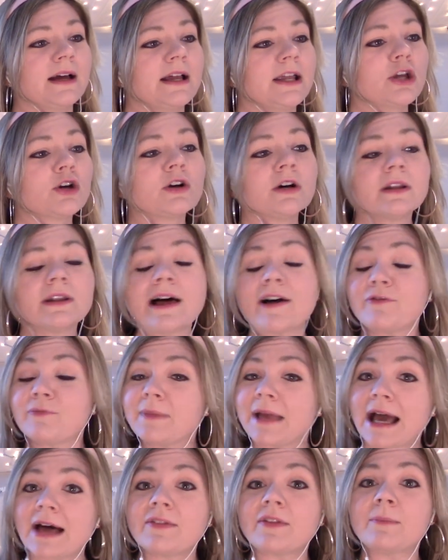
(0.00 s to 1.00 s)
You could have left
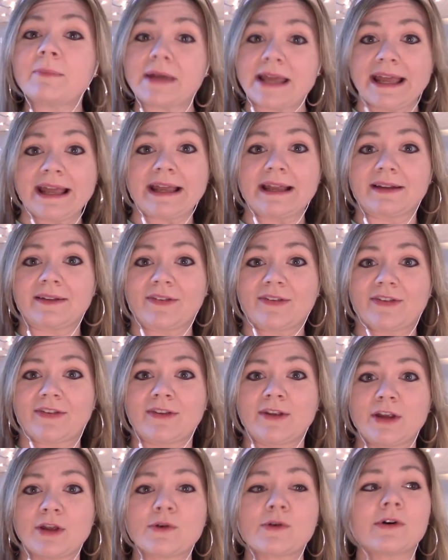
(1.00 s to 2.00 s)
me on the
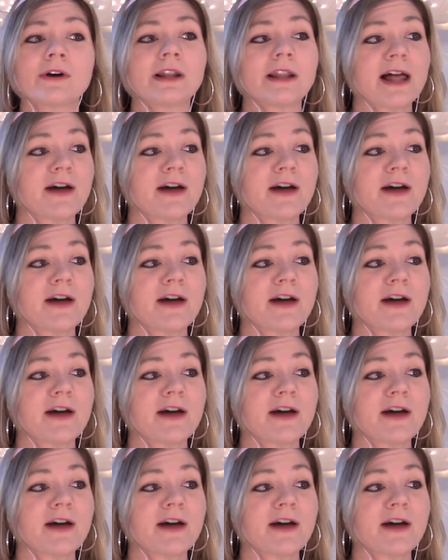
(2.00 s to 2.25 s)
beans. You could have